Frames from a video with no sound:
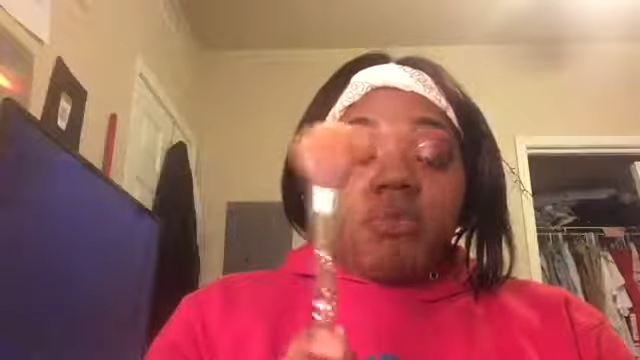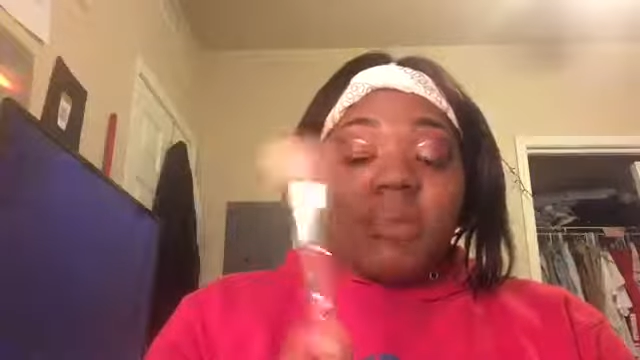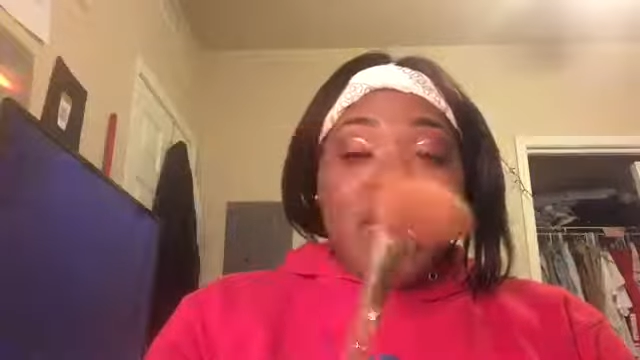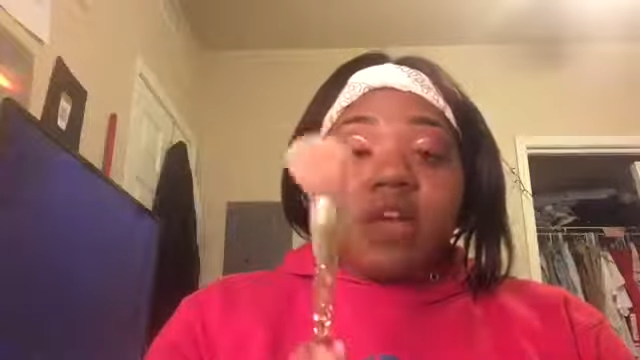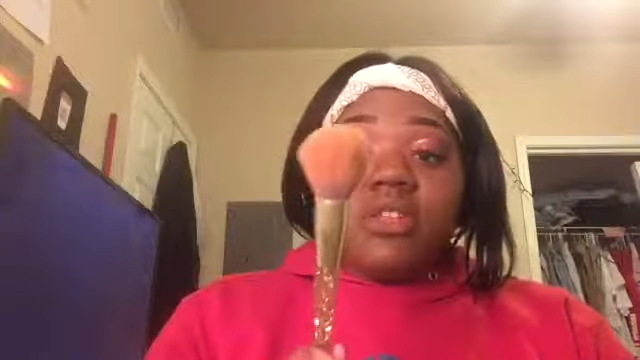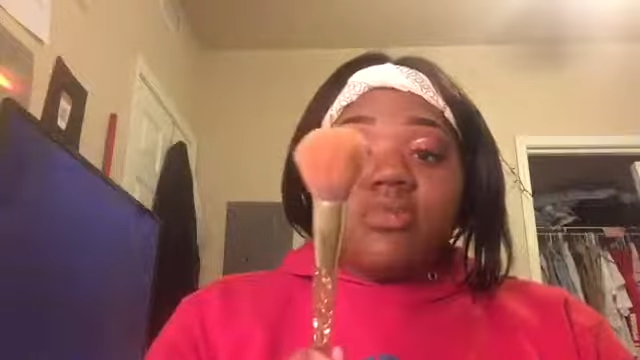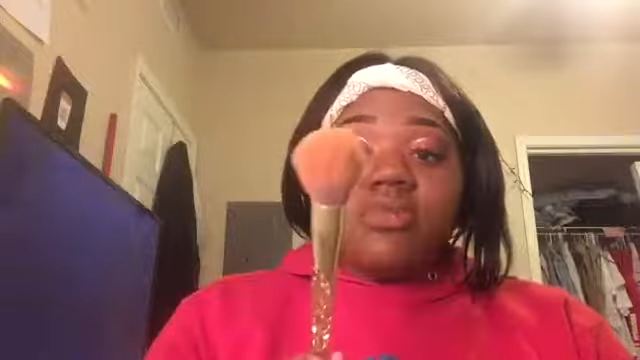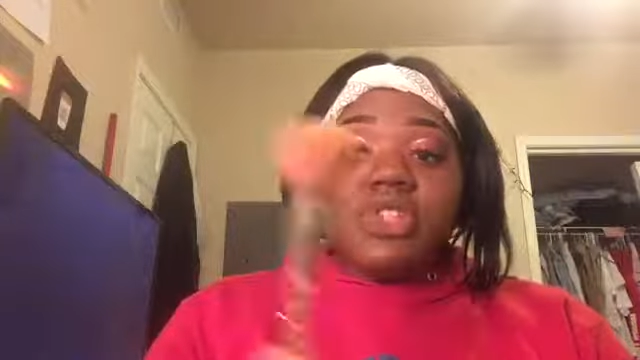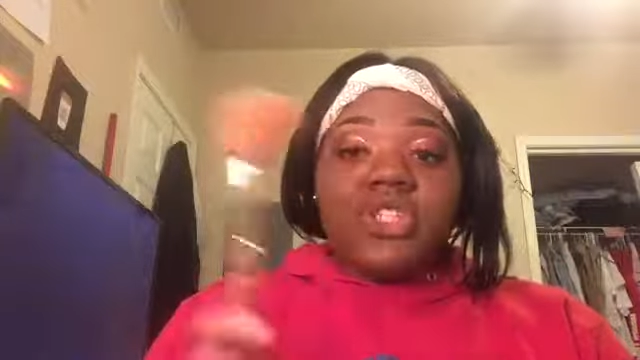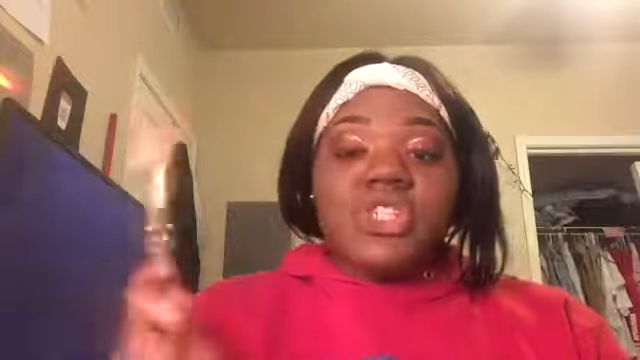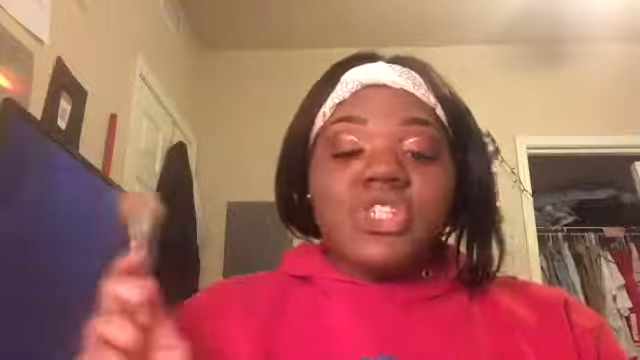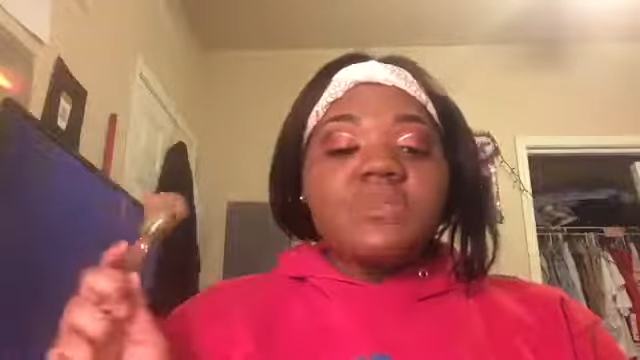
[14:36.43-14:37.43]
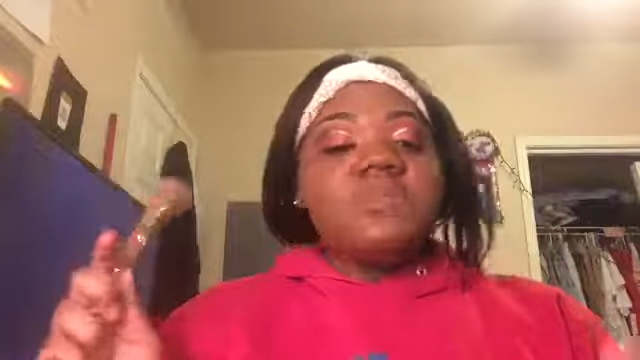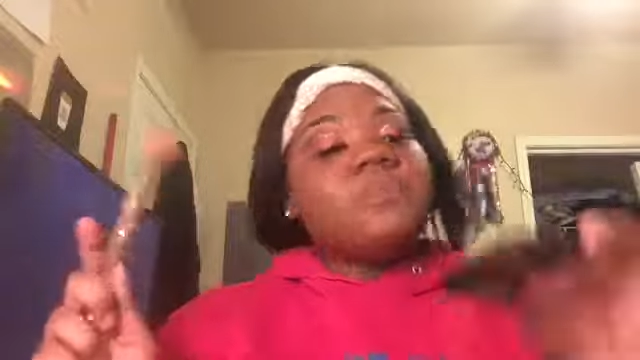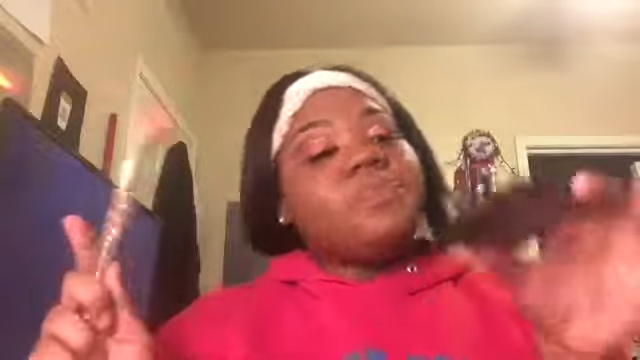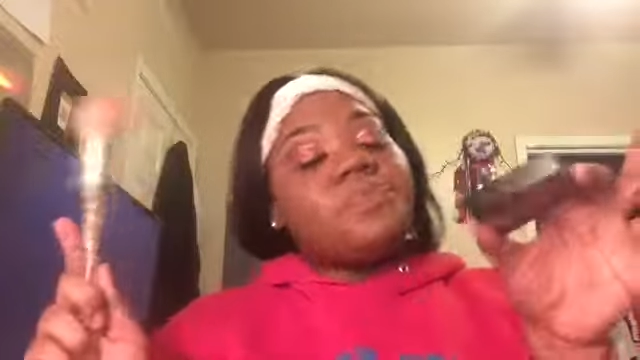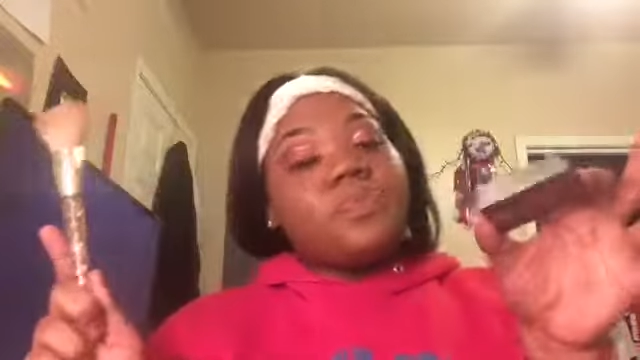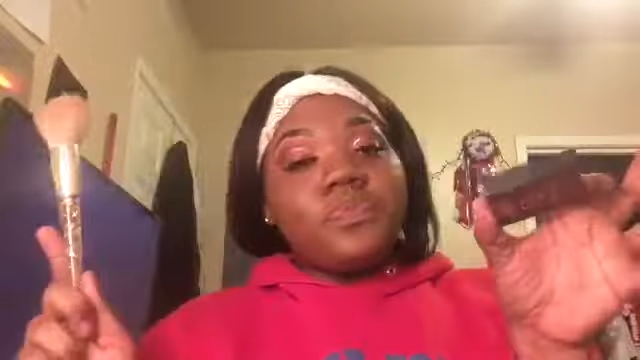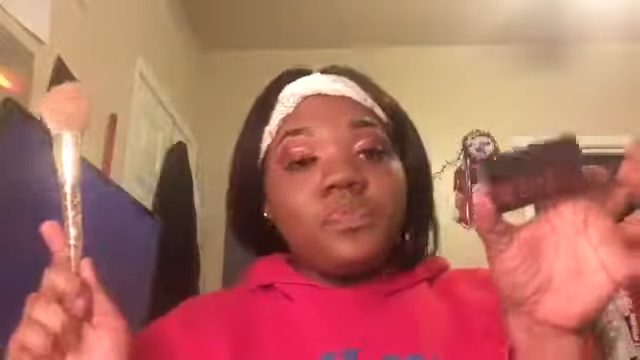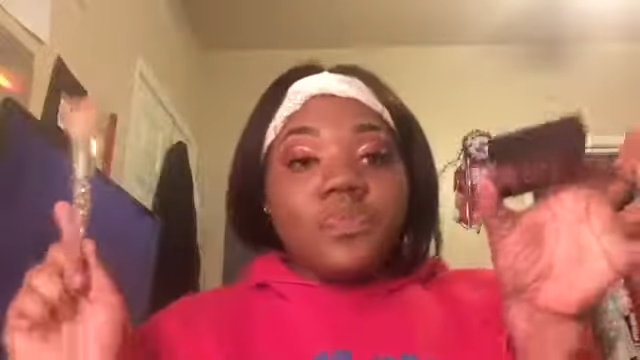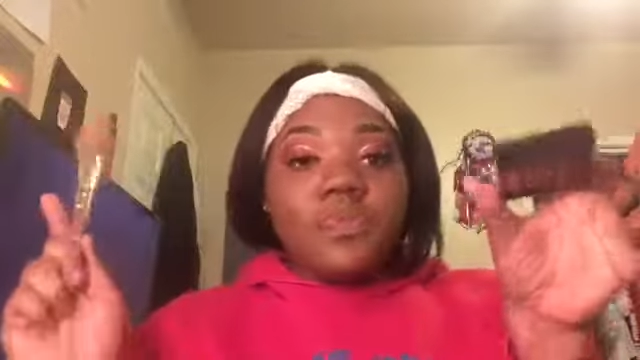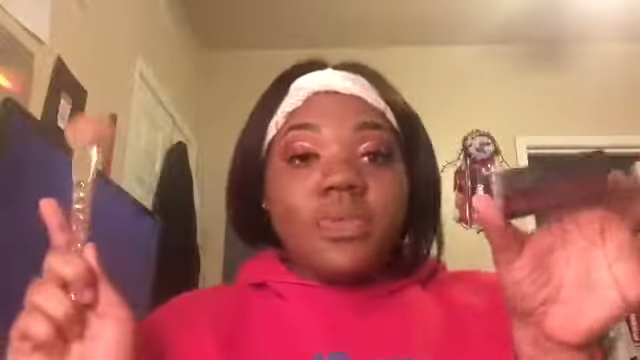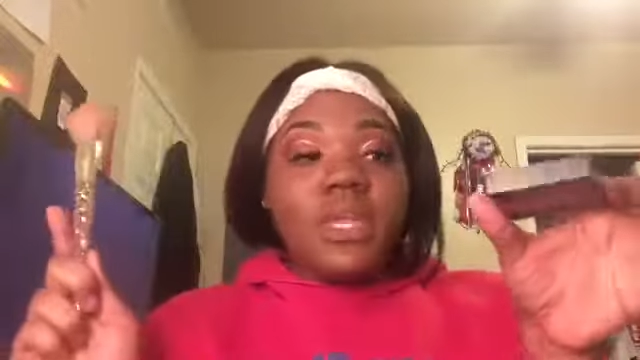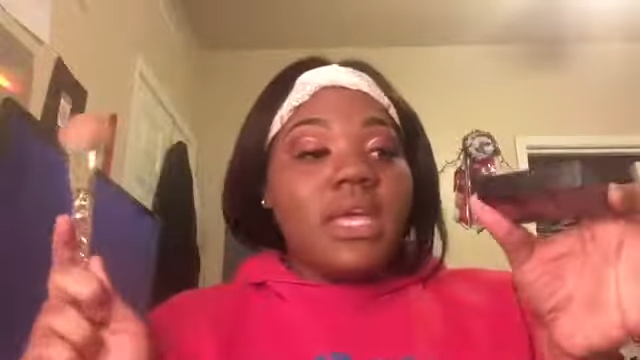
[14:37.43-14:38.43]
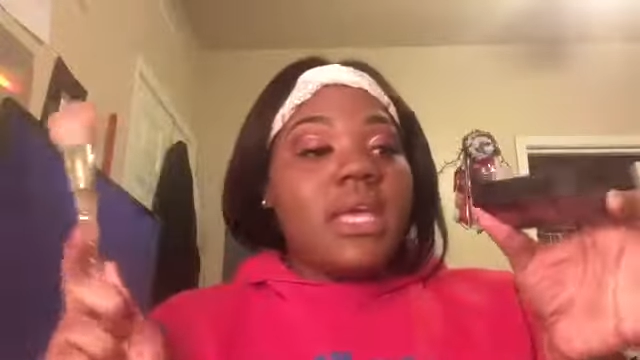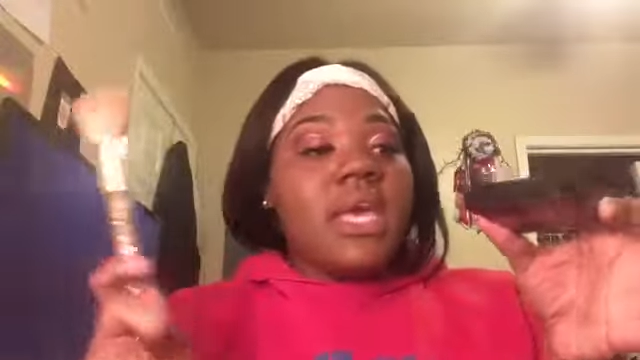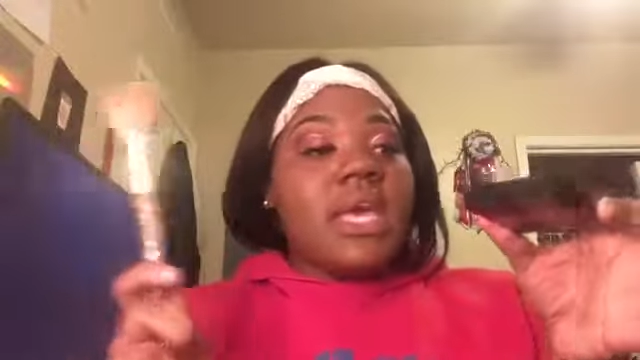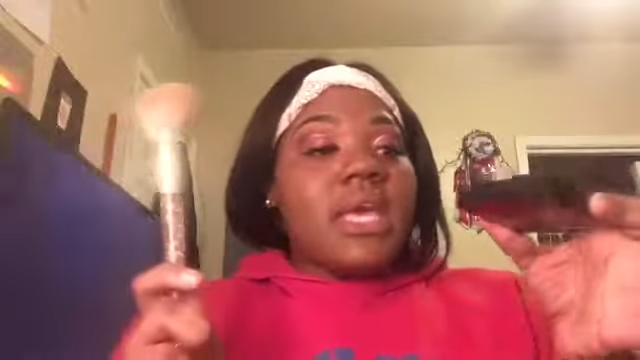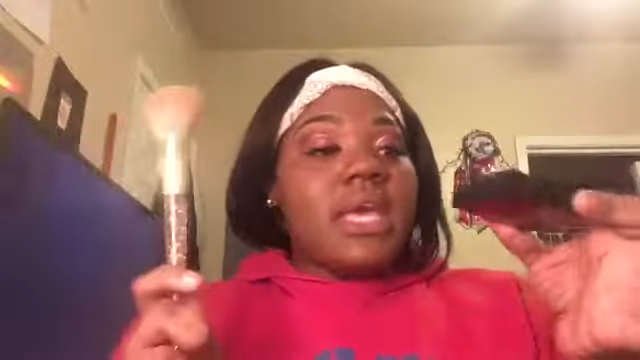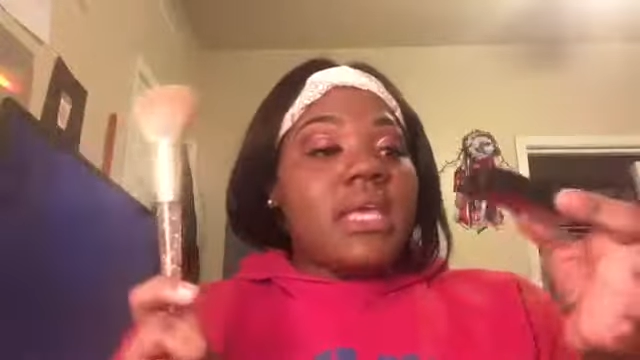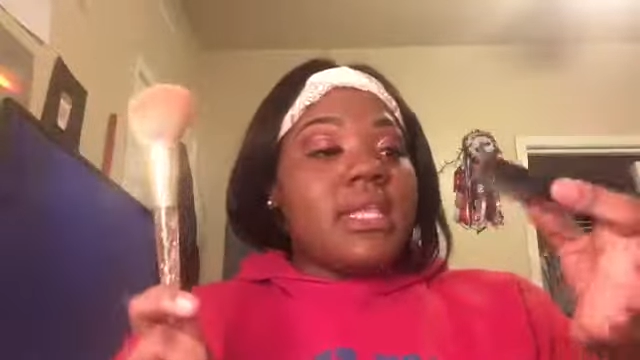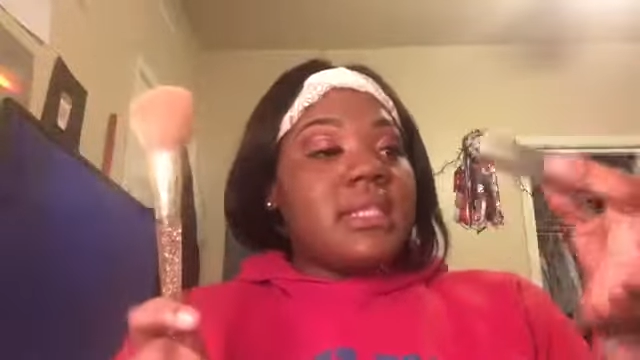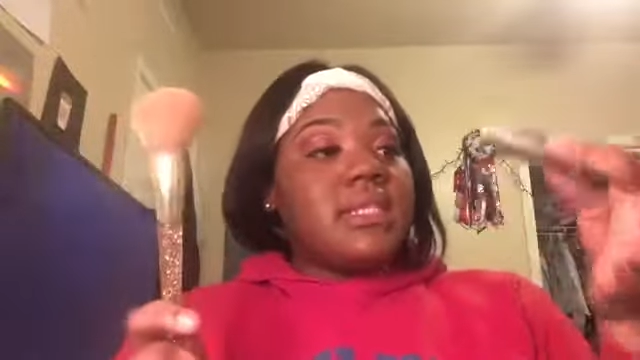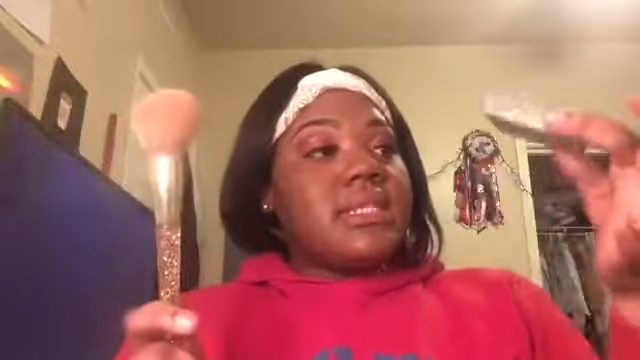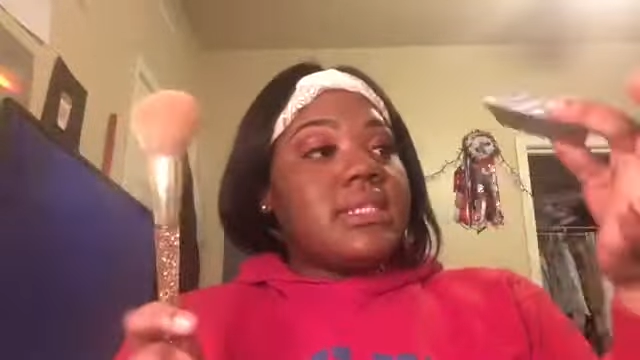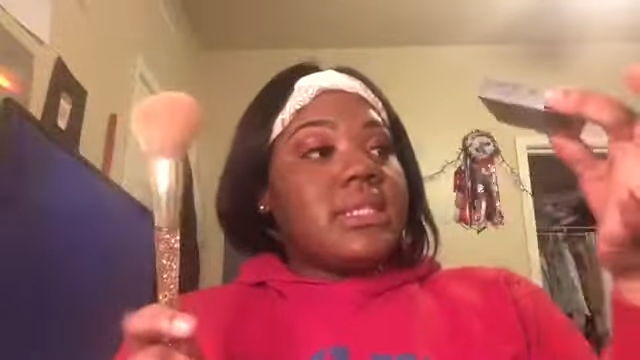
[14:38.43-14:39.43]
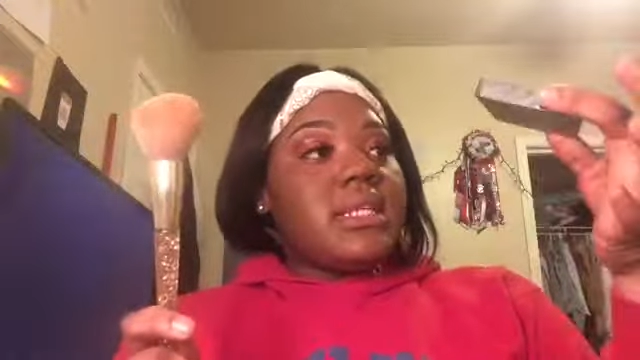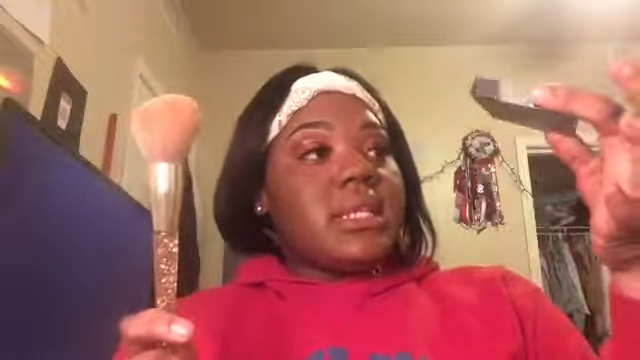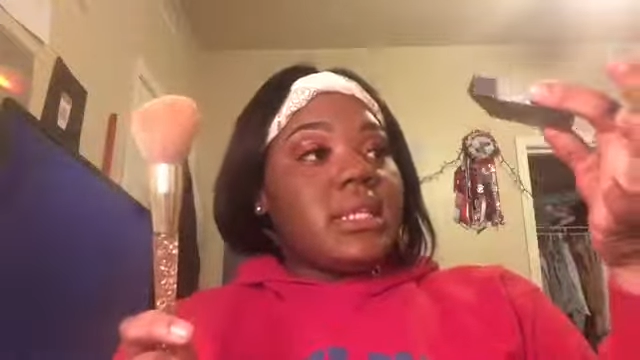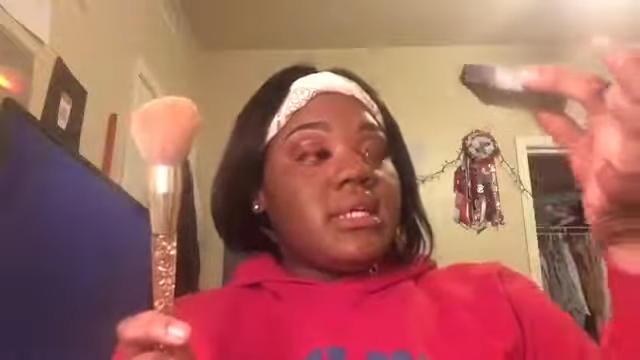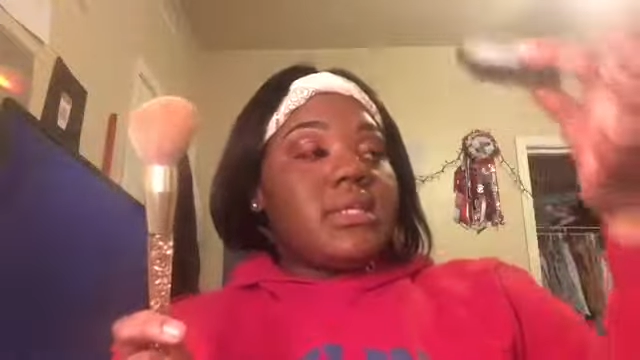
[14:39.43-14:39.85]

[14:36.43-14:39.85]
palette brush, and this is the